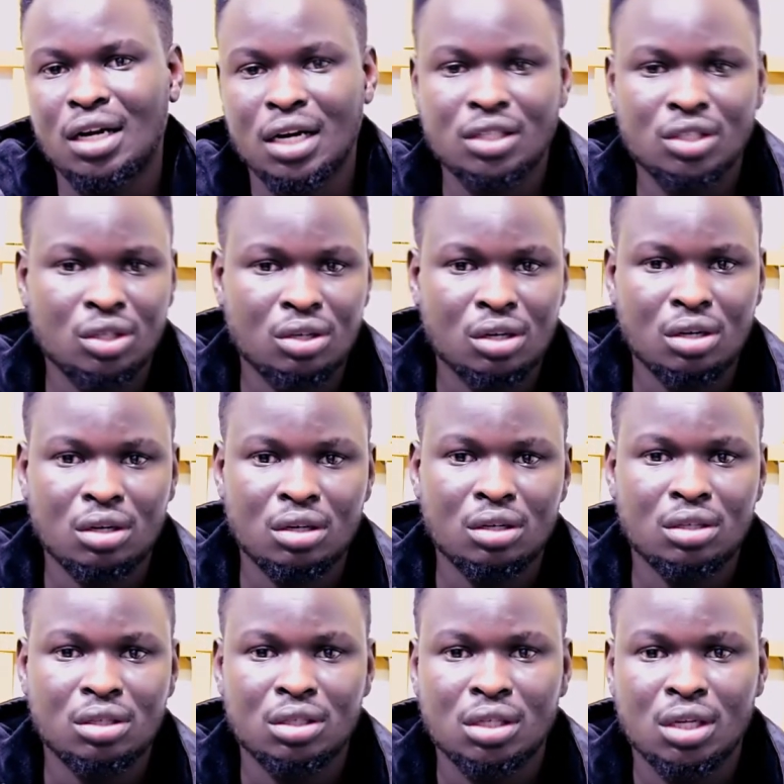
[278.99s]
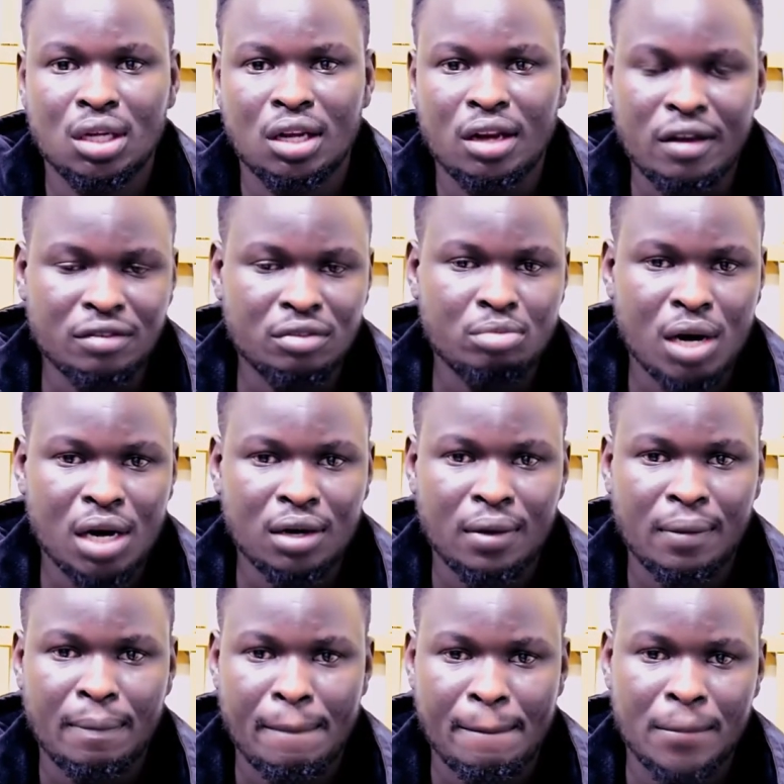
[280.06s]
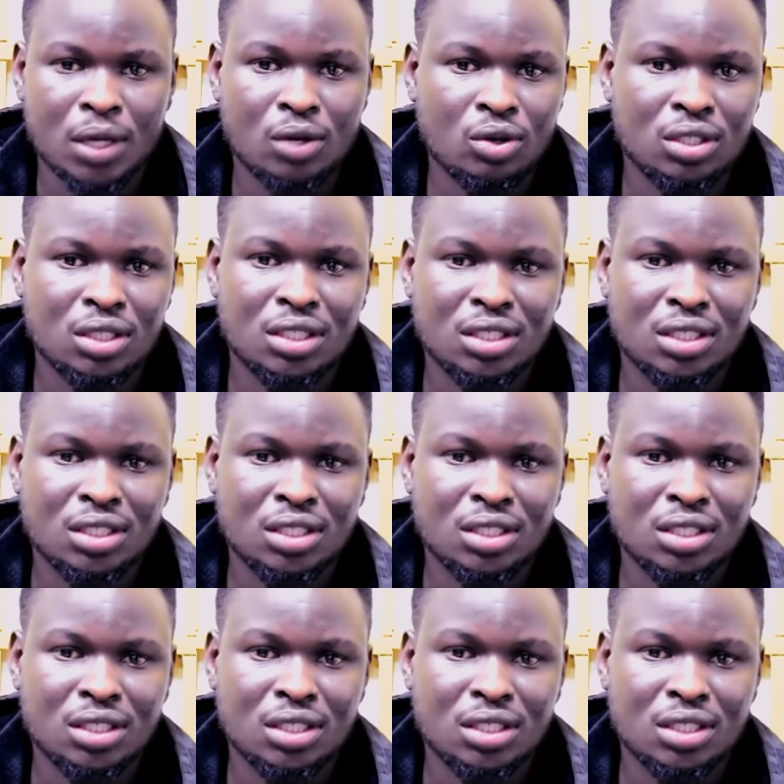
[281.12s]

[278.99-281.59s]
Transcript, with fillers: a natural left back because